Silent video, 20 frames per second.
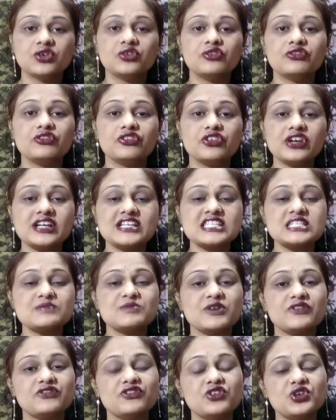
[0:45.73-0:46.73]
Friends,
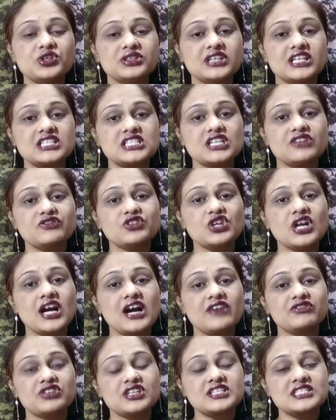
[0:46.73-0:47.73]
before that, if you have
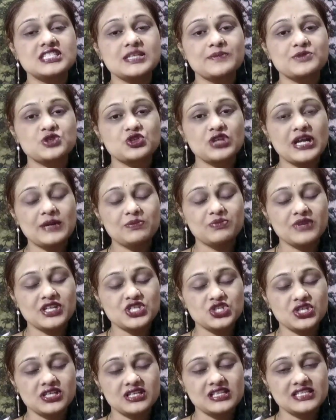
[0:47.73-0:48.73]
not subscribed my
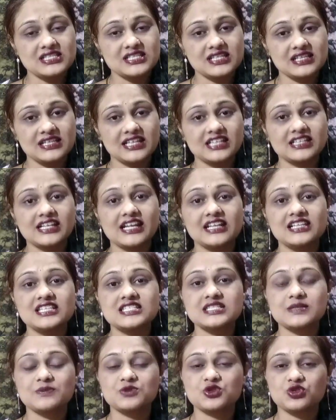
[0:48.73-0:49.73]
channel till yet, kindly
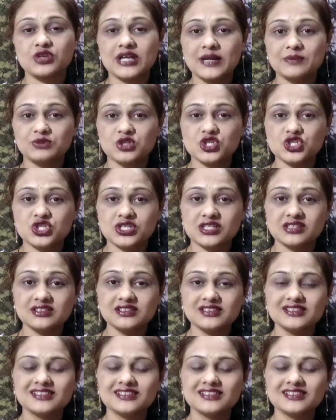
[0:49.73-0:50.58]
subscribe the channel,